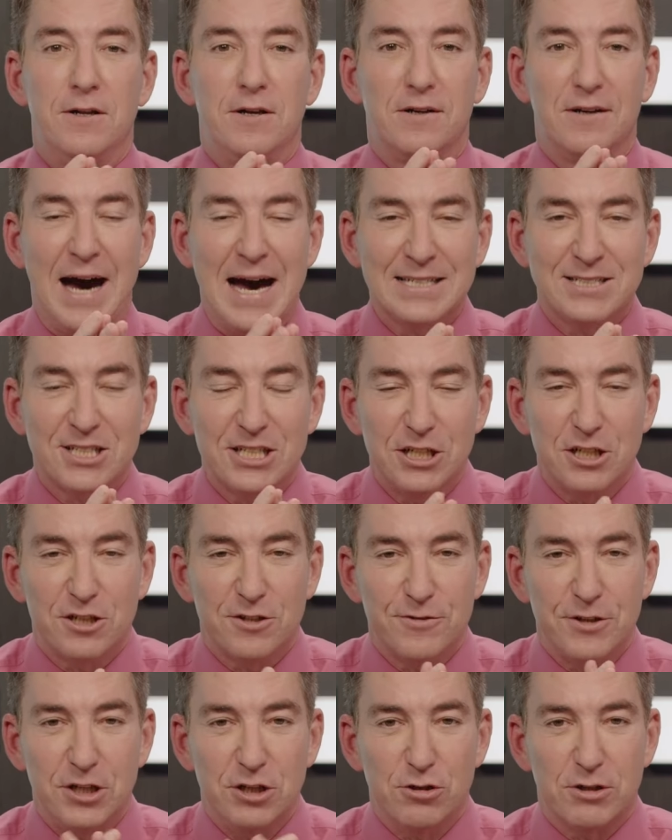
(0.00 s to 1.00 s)
last year,
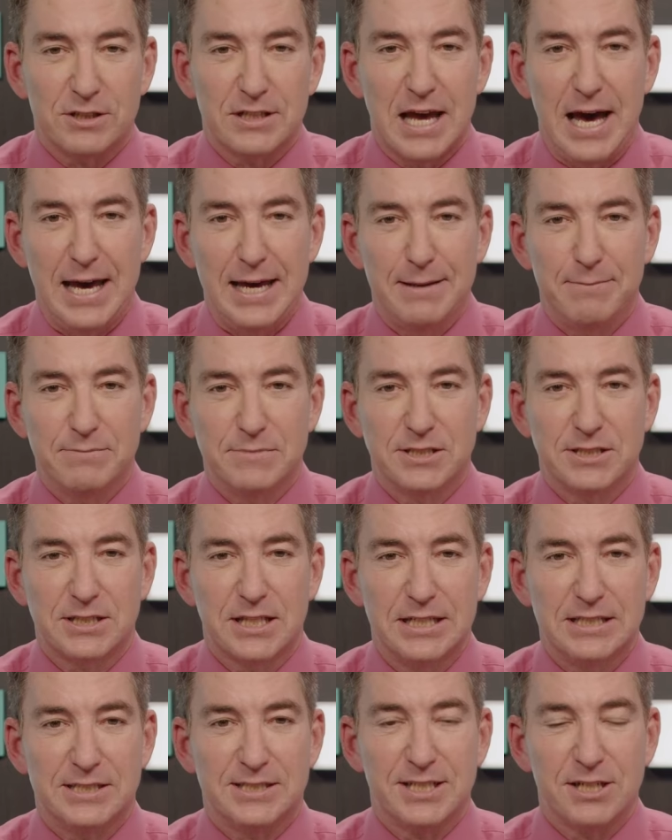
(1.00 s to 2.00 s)
the New York Times
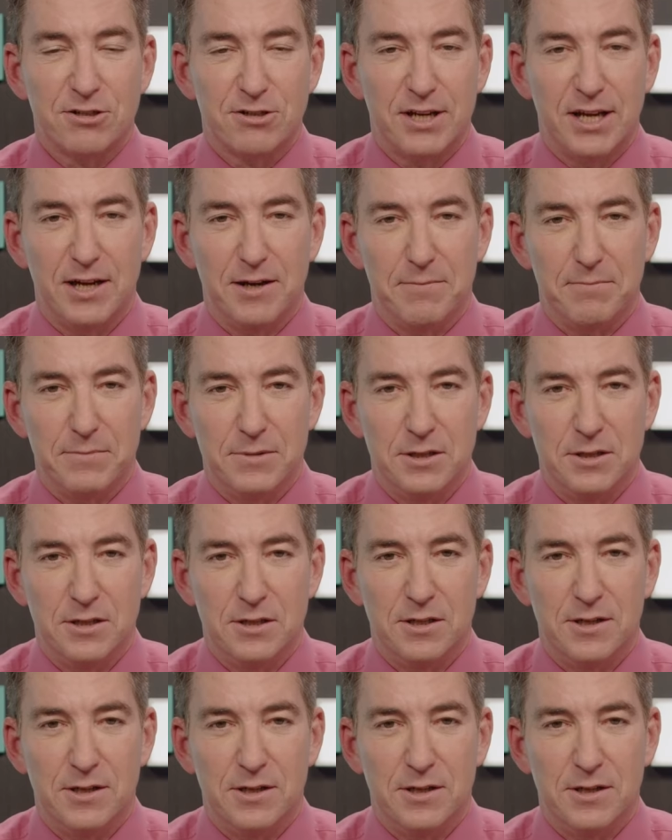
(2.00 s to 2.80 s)
considered him